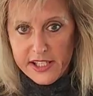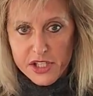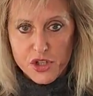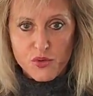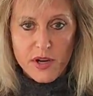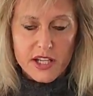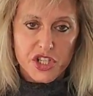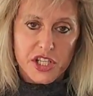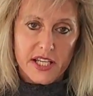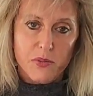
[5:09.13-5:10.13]

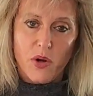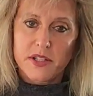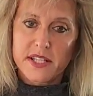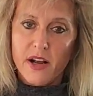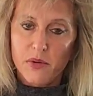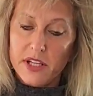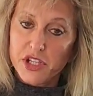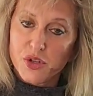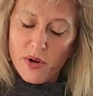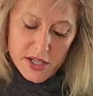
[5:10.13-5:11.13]
stretchy. Well, it's not really
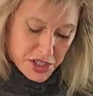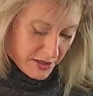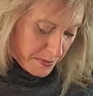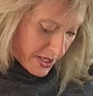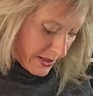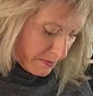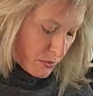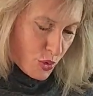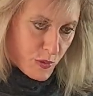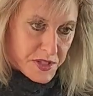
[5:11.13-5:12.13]
stretchy, but it
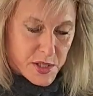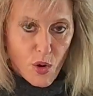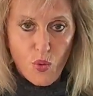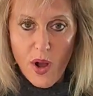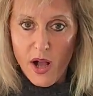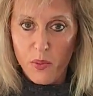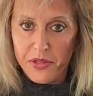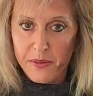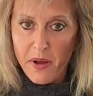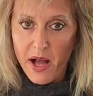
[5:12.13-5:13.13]
moves so well with
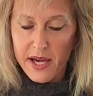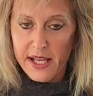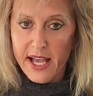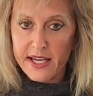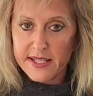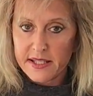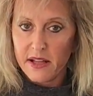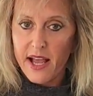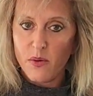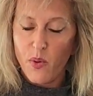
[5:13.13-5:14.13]
the body, and it's
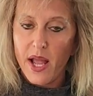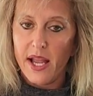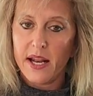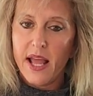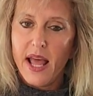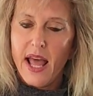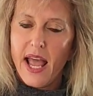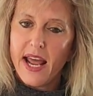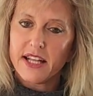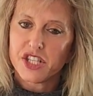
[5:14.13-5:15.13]
lightweight,
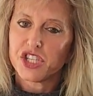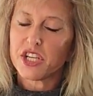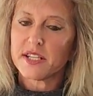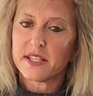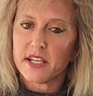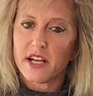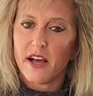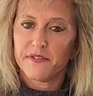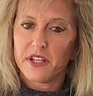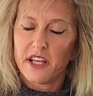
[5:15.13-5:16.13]
and it's just
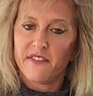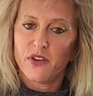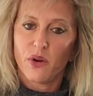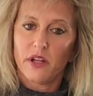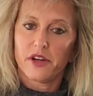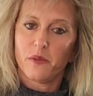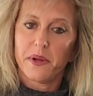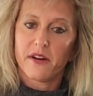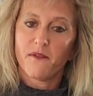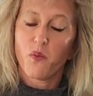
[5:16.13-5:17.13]
enough to give you a little
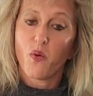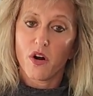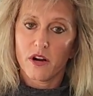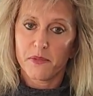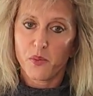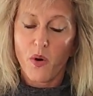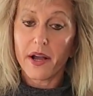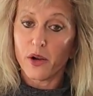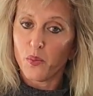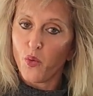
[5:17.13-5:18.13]
bit of warmth while
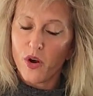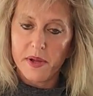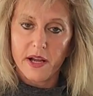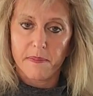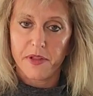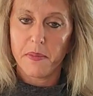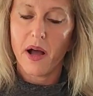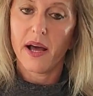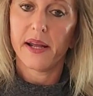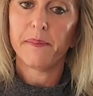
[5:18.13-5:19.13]
you're warming up the
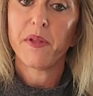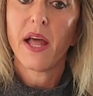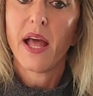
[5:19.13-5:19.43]
body.